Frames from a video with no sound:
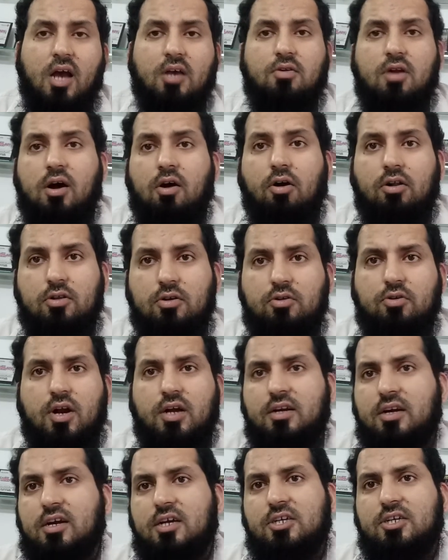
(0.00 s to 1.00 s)
Although
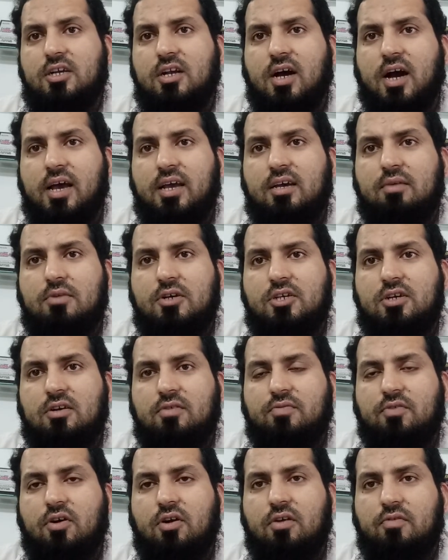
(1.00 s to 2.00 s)
United Nations High Commission
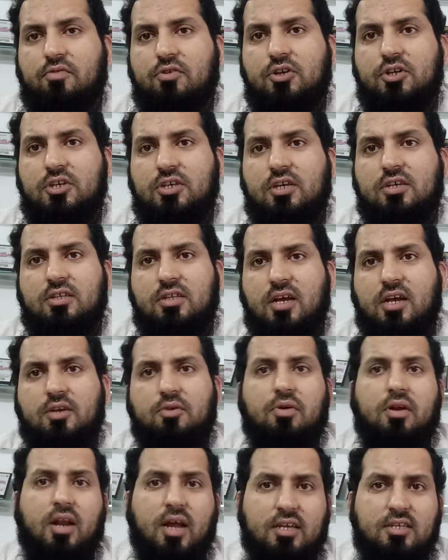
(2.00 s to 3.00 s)
for Refugees is there,
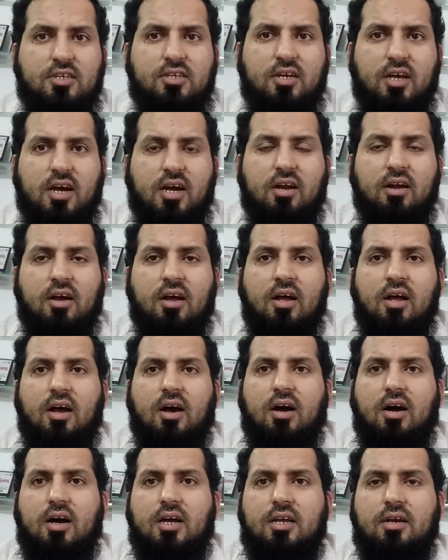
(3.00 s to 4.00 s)
even
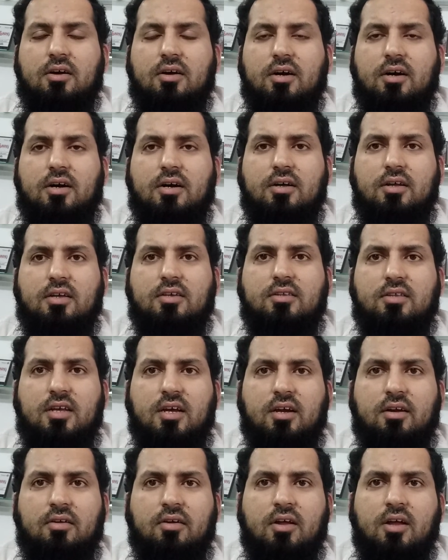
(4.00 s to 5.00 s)
HCR is
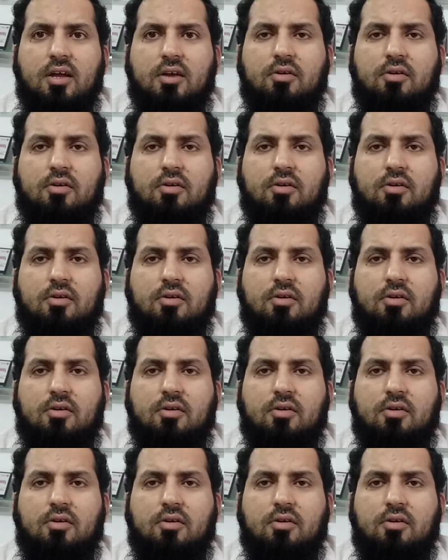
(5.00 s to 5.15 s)
there,